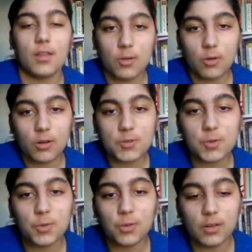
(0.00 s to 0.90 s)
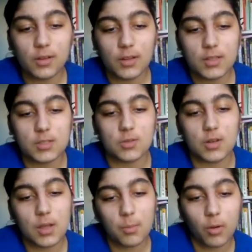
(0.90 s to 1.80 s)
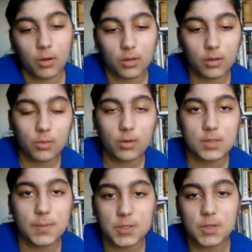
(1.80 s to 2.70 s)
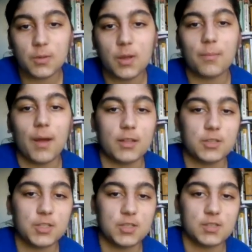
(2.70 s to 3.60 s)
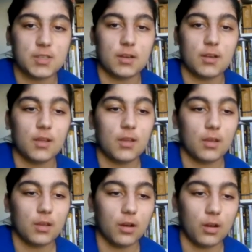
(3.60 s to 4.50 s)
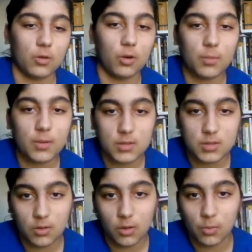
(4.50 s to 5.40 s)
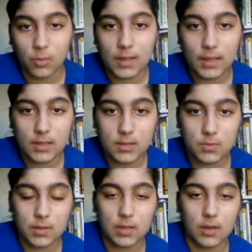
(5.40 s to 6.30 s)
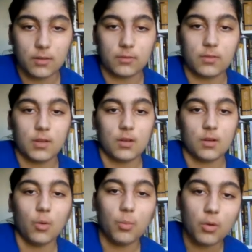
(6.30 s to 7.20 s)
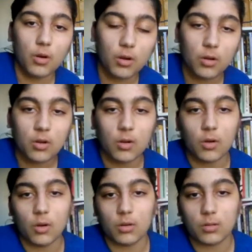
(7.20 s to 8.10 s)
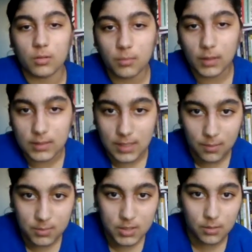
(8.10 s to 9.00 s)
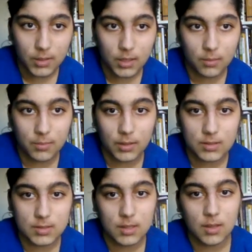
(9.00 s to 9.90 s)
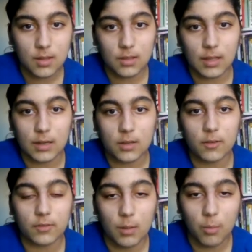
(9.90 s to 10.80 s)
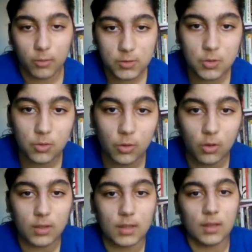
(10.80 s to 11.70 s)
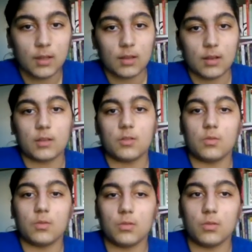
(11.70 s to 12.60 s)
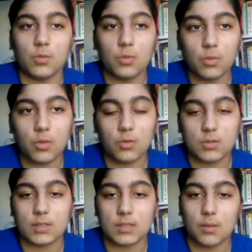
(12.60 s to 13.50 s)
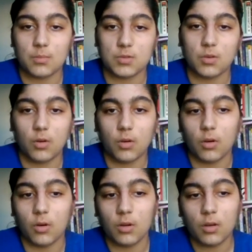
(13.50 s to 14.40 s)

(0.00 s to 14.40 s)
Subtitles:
The role of school is really important, especially when you have matches and tournaments on weekends, when you have homework or exams coming up, because they let you have time off school, or they let you do those exams or